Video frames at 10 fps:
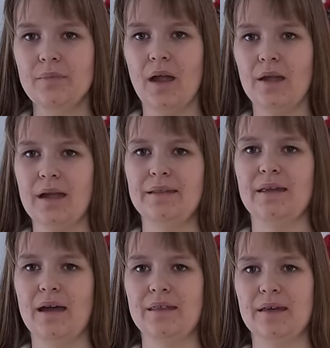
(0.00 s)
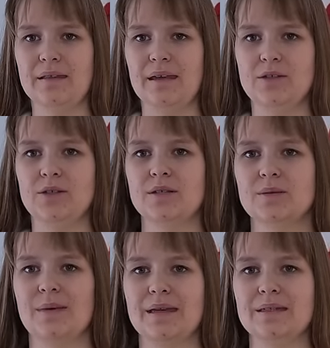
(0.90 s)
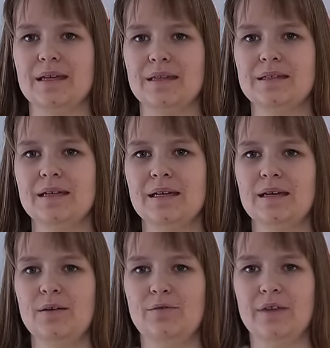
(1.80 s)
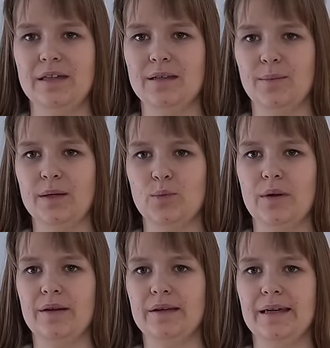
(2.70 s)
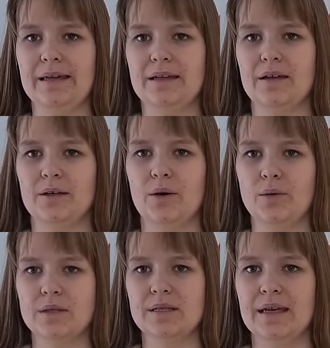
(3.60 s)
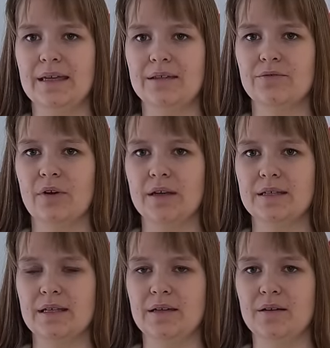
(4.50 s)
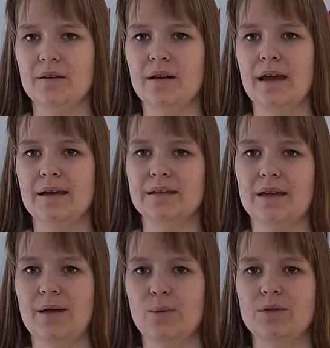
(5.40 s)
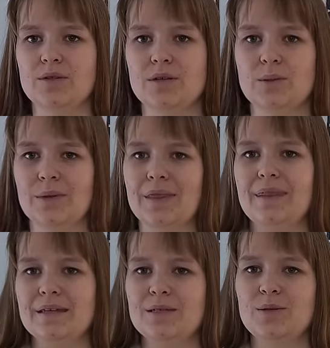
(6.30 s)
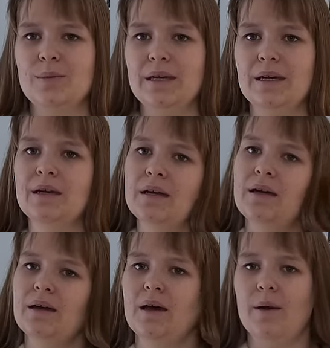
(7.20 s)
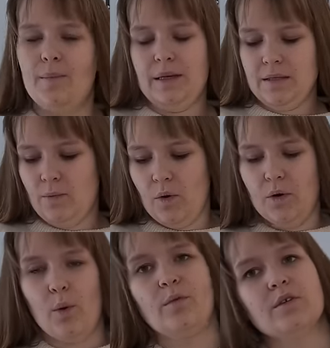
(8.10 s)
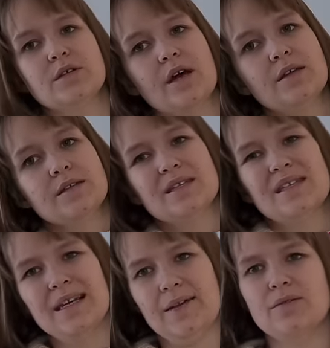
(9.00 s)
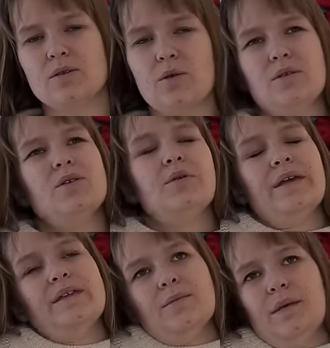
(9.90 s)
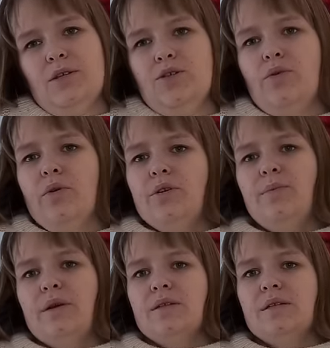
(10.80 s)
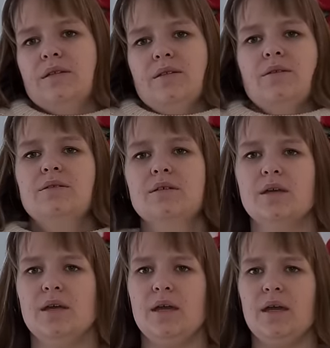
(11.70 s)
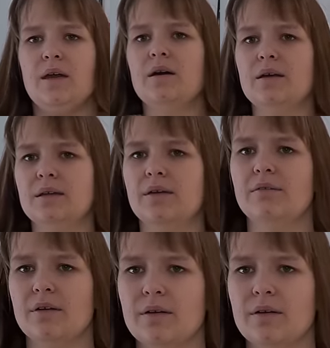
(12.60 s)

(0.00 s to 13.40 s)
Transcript: And I think that just makes it fit a bit weirdly. It kind of goes in right here, and I would just want this to be a bit more oversized. The sleeves also get a bit short because it's not kind of